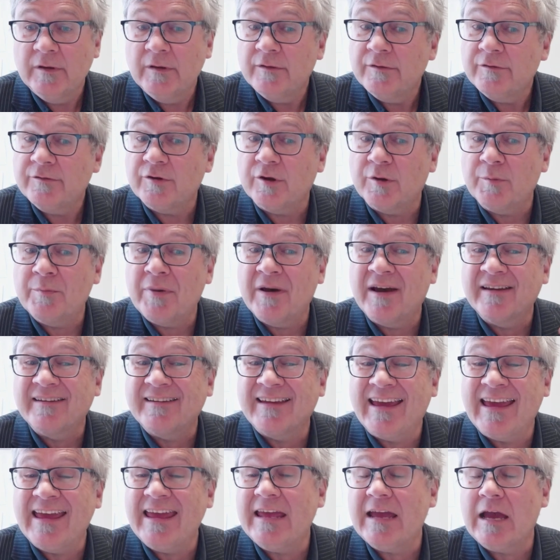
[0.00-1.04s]
So in part
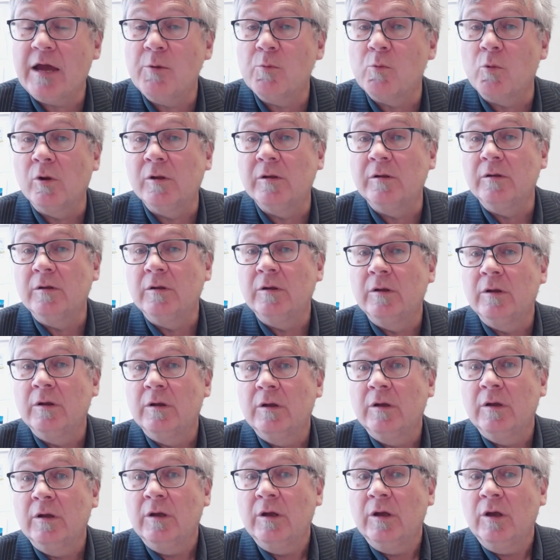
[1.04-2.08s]
A I will
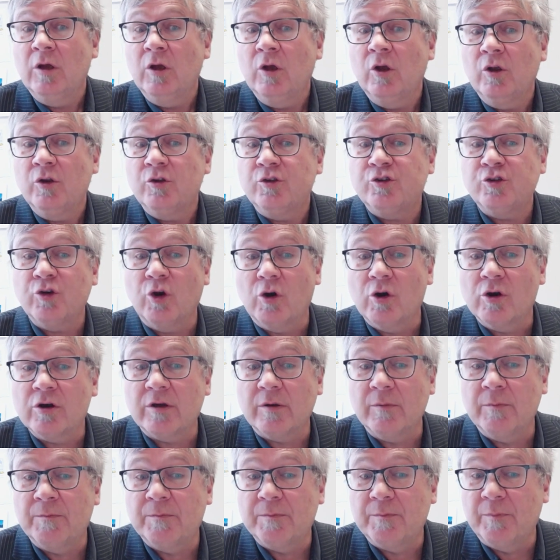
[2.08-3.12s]
talk
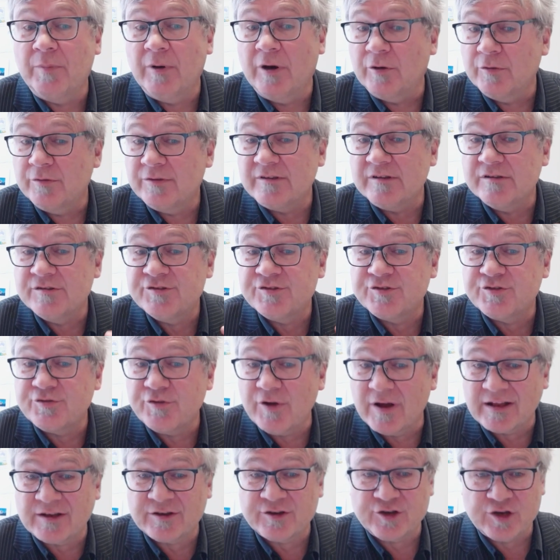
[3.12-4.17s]
about the
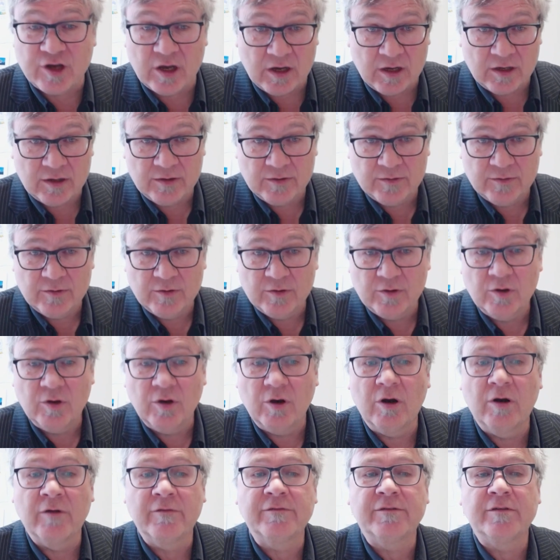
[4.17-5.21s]
structure
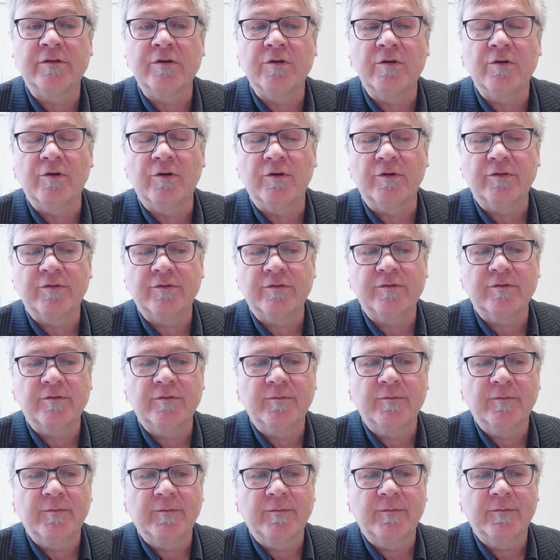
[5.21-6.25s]
of the Earth.
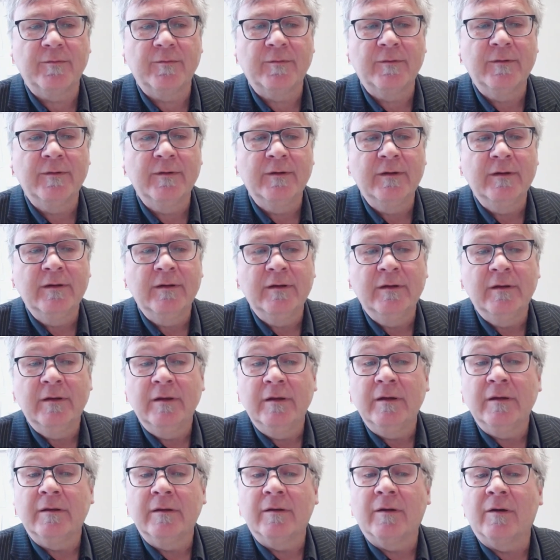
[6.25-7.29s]

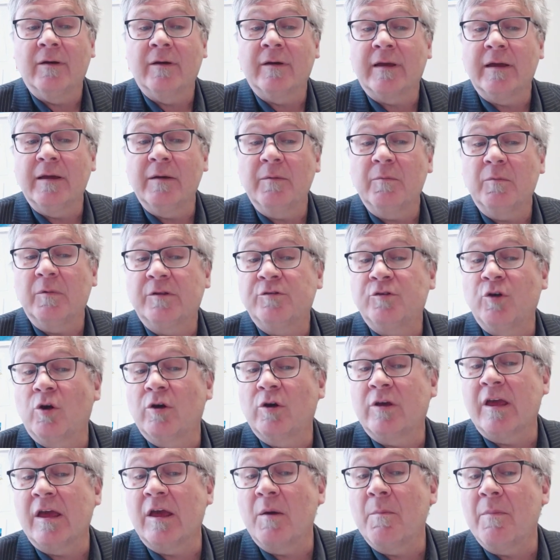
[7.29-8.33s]
Okay, we're
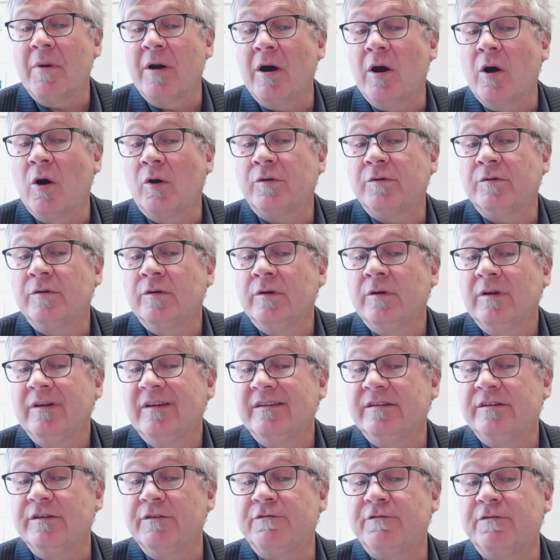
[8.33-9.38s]
talking about
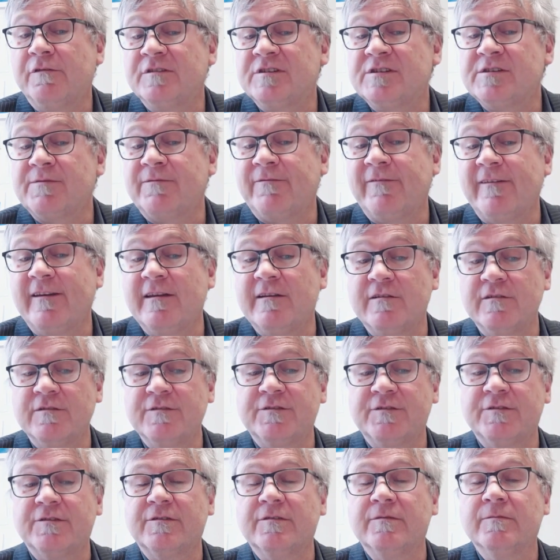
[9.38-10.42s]
different
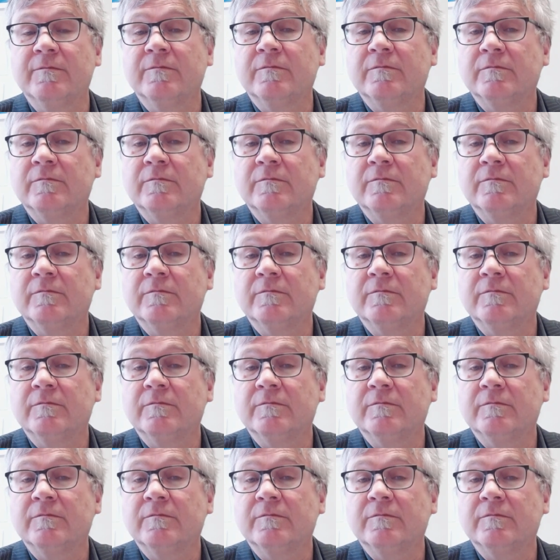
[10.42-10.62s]
spheres,